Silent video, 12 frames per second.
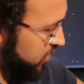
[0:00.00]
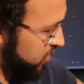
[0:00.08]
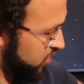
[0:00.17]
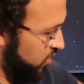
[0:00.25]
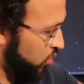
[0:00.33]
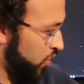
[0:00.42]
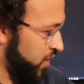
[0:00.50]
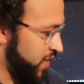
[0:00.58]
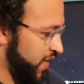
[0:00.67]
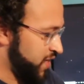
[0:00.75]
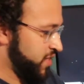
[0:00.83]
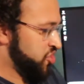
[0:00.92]
to the point
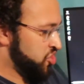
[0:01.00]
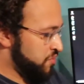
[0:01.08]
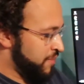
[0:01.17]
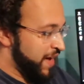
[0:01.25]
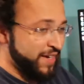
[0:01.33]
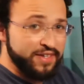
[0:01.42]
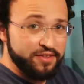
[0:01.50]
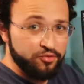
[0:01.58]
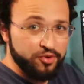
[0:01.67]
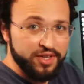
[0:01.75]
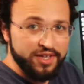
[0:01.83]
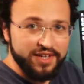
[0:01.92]
that the Schiit Magni
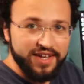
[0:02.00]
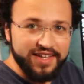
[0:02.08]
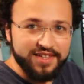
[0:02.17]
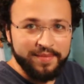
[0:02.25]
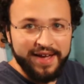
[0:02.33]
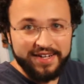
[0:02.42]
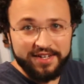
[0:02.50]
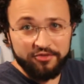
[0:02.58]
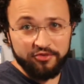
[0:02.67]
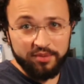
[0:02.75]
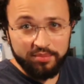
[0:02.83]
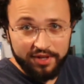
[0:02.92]
3 and the Magni
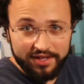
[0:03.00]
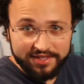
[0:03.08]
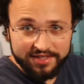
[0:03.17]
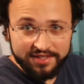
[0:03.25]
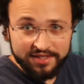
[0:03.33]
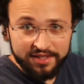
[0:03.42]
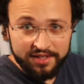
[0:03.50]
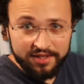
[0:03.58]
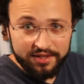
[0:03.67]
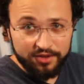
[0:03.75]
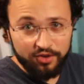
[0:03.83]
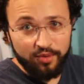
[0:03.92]
3 Plus
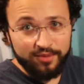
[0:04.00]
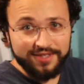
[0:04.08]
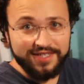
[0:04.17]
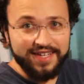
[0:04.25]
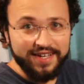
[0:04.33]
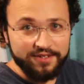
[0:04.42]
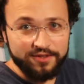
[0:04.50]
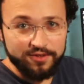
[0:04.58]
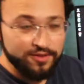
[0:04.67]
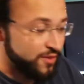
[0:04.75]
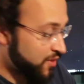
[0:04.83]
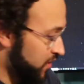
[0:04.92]
look almost
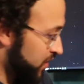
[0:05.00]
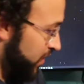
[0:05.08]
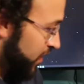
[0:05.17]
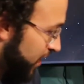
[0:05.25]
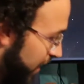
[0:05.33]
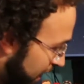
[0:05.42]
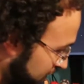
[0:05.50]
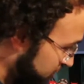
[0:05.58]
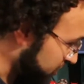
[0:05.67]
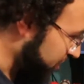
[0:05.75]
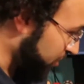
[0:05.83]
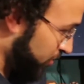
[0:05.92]
identical.
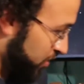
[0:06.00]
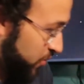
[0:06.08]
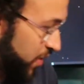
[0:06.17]
Actually, the only